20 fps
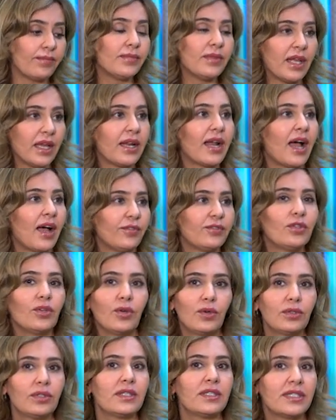They'd have to
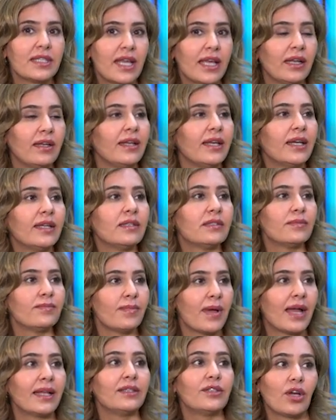go to
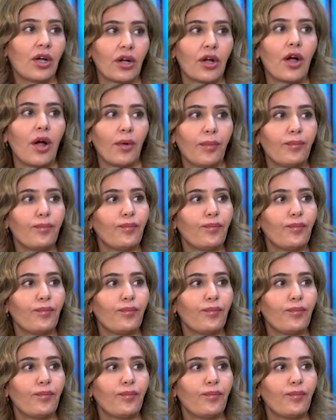salientmed.com.